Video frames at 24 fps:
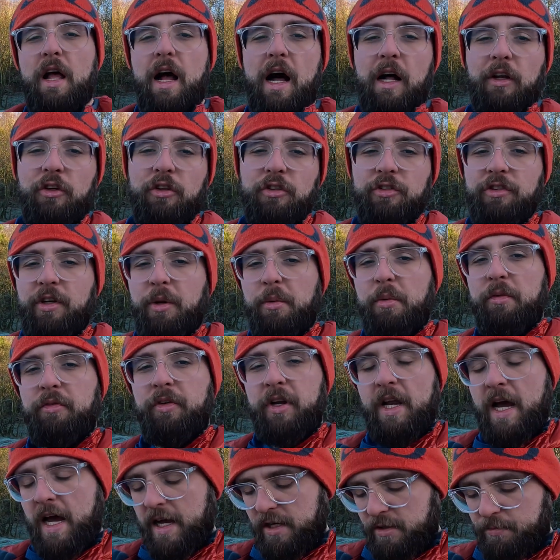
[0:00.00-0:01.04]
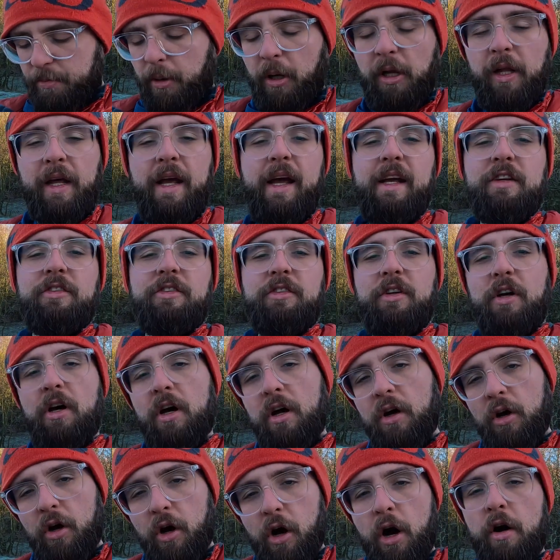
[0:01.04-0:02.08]
I'll just stick with a nice
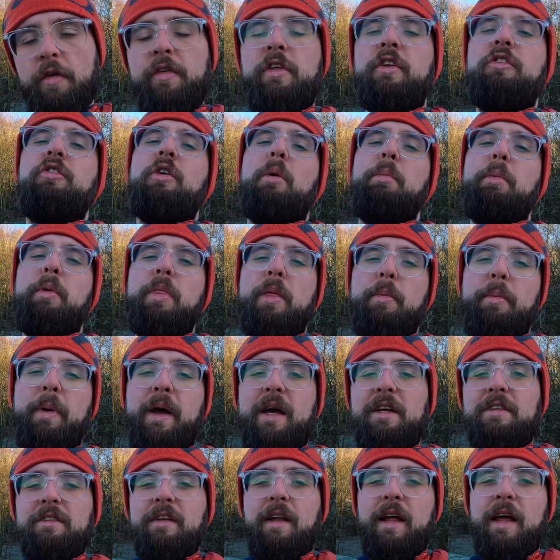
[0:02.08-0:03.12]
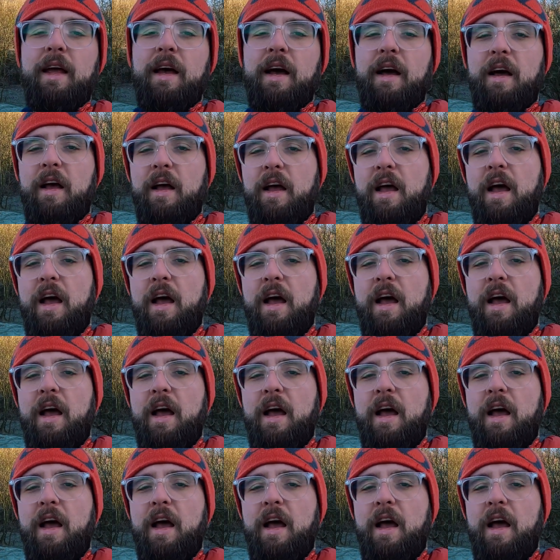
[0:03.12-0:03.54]
polyester over the top of the base layer